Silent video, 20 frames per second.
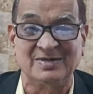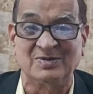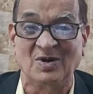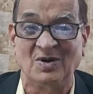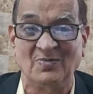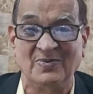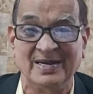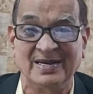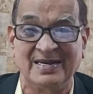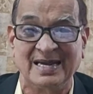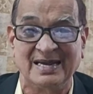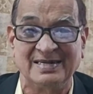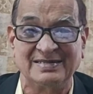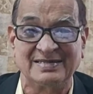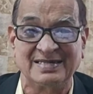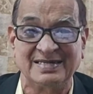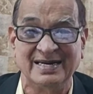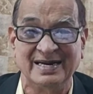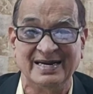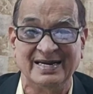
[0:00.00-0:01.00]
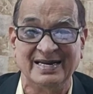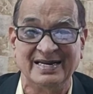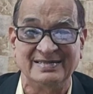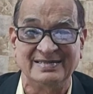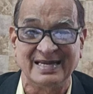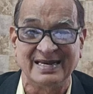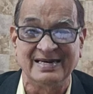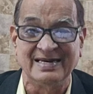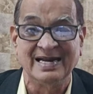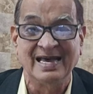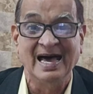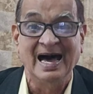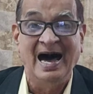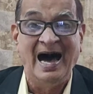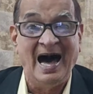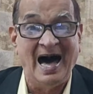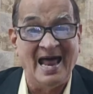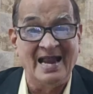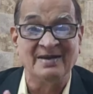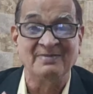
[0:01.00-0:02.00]
it will be considered as an
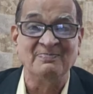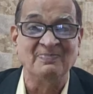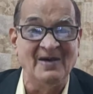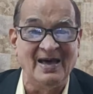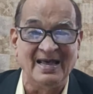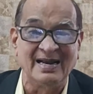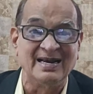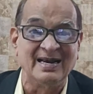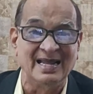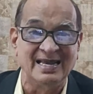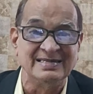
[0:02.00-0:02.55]
unfair